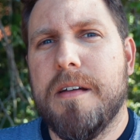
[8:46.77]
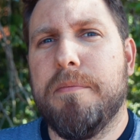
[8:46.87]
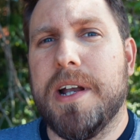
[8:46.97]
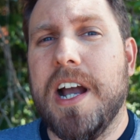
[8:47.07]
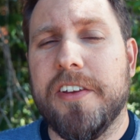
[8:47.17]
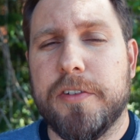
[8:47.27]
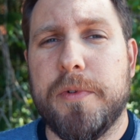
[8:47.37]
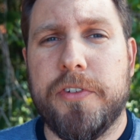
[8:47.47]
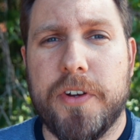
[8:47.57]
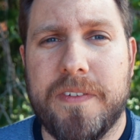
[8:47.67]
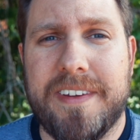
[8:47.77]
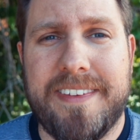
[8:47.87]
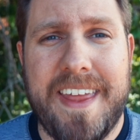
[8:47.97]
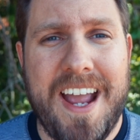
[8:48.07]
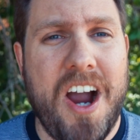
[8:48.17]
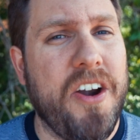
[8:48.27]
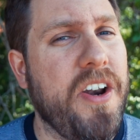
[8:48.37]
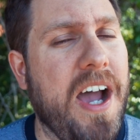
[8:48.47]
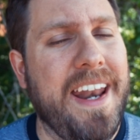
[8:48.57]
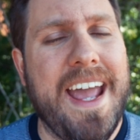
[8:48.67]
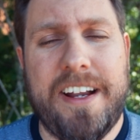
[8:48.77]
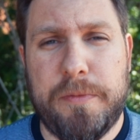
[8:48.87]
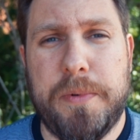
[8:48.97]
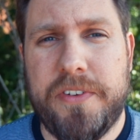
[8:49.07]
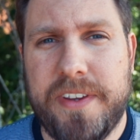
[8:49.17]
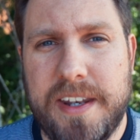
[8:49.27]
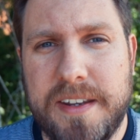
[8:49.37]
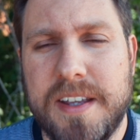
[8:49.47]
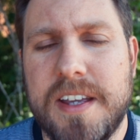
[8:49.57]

but customer service they are not experts in.